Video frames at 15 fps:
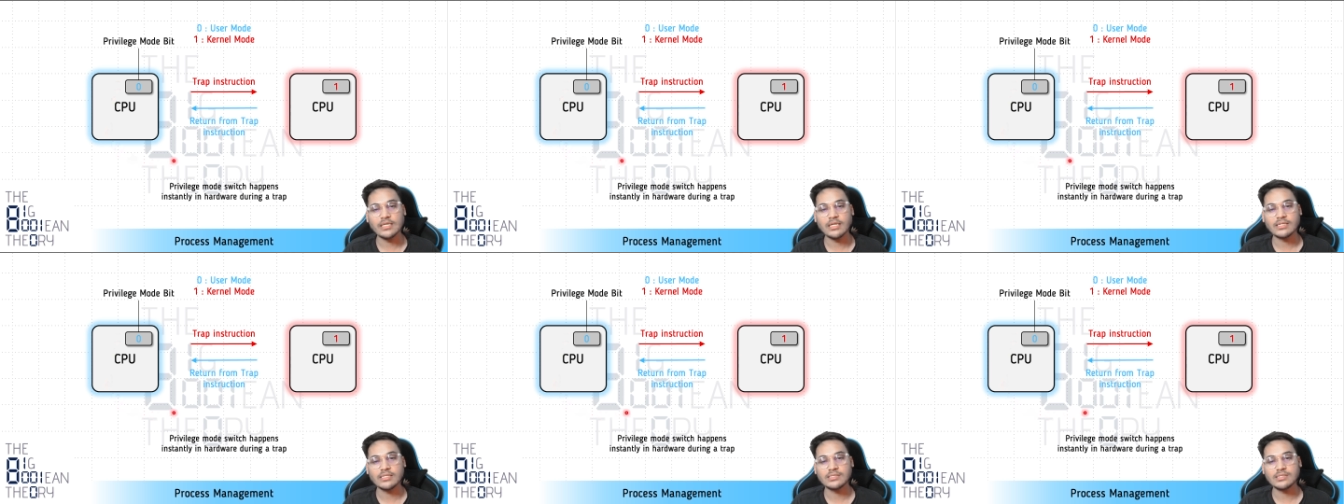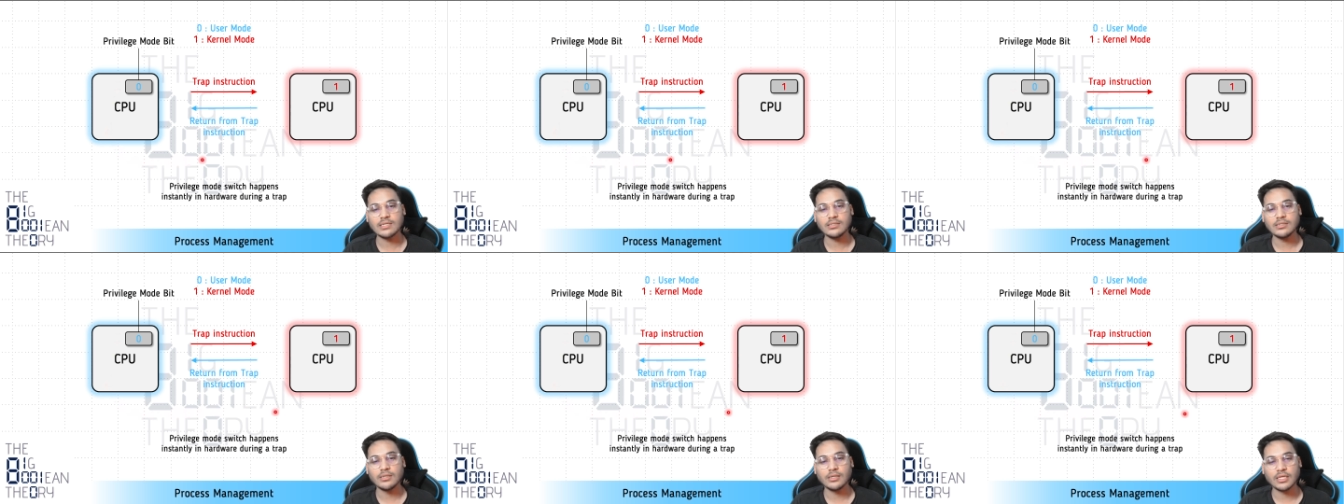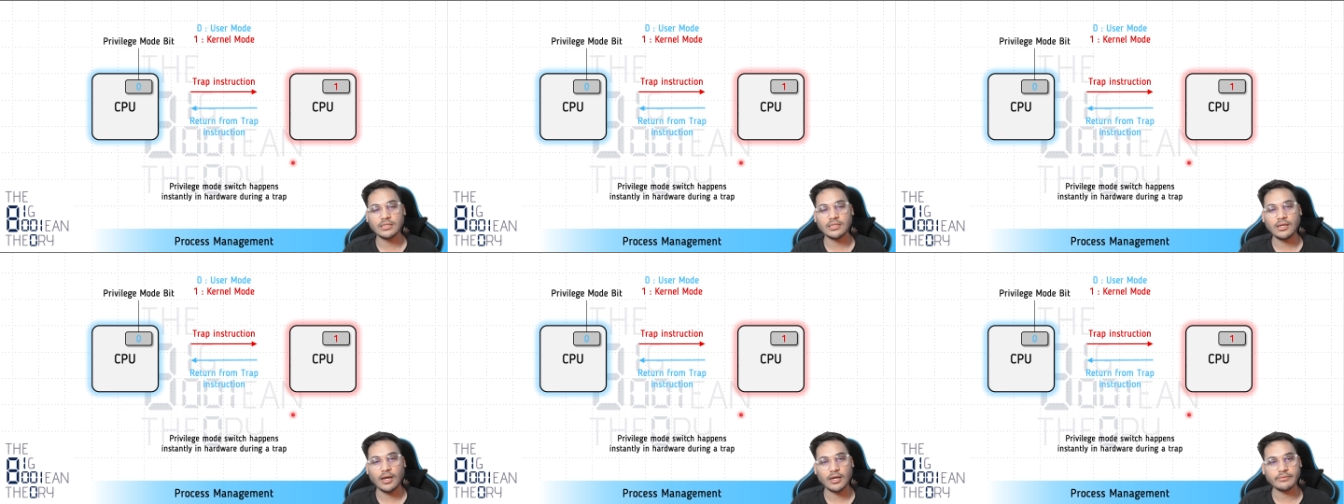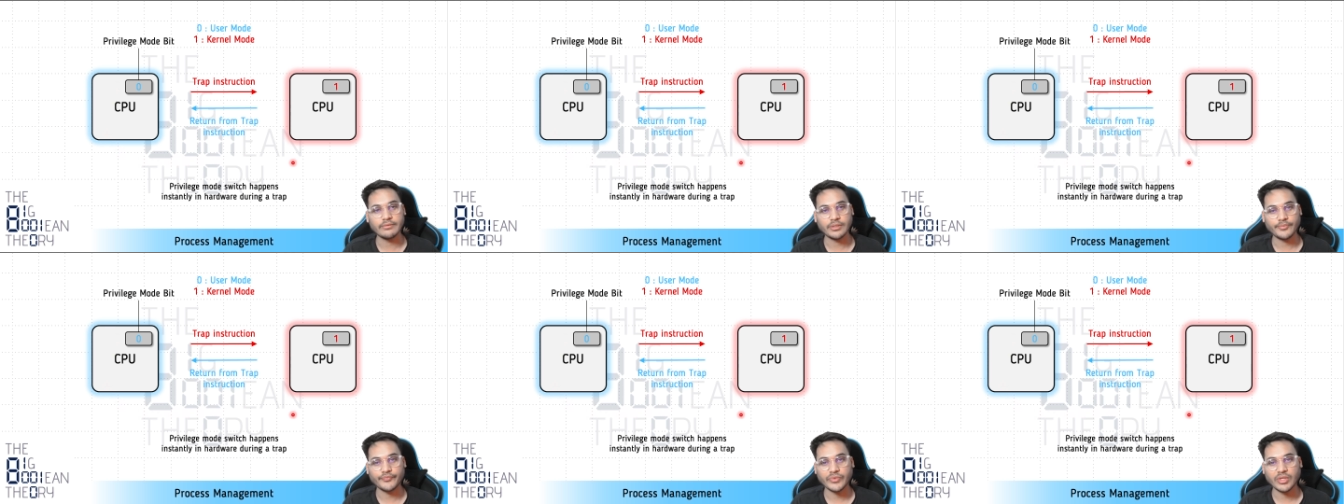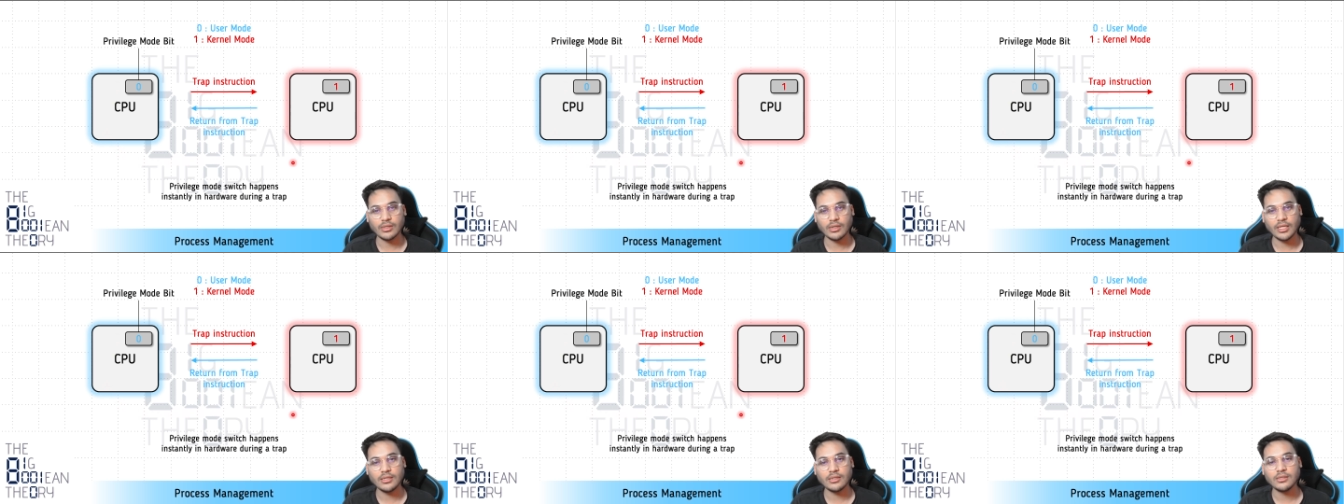It is done in the hardware,
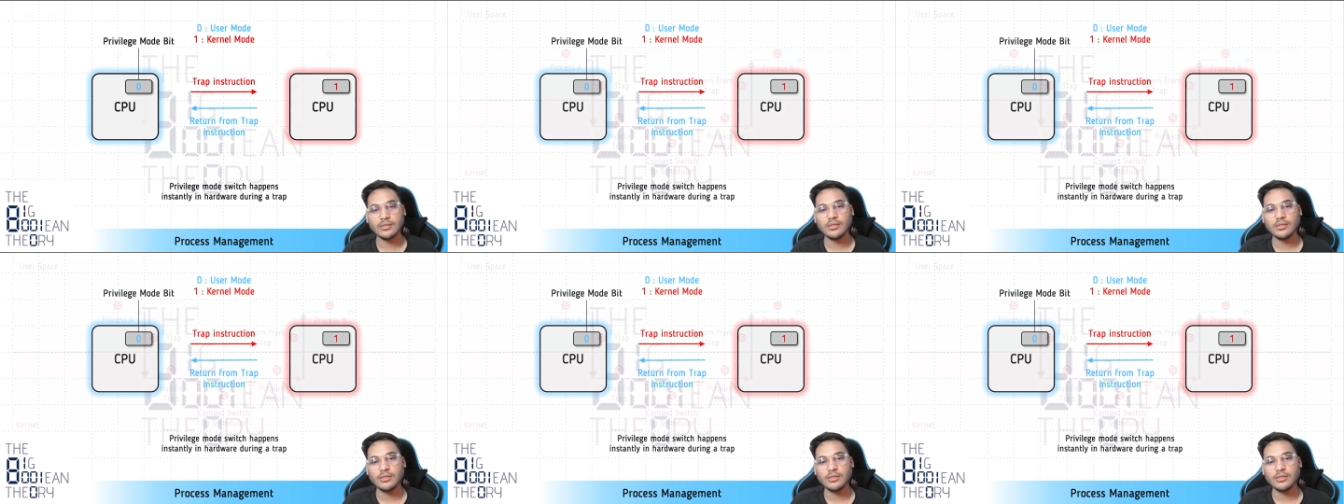right?